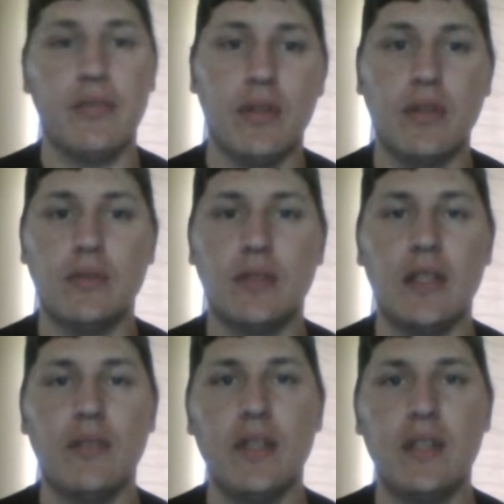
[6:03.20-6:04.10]
for those
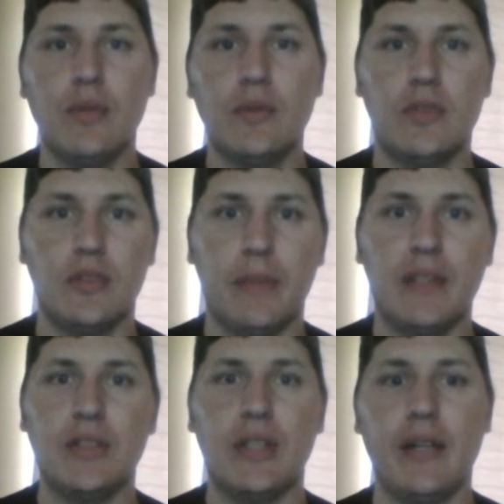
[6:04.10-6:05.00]
individuals,
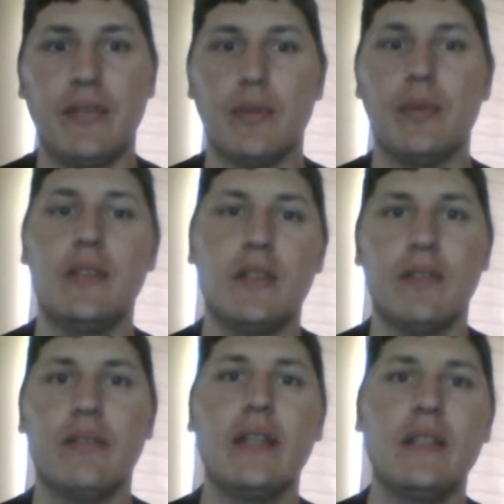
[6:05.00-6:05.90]
especially after recent
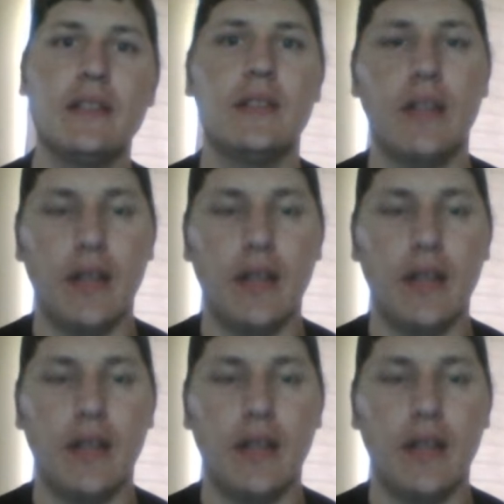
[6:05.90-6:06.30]
events.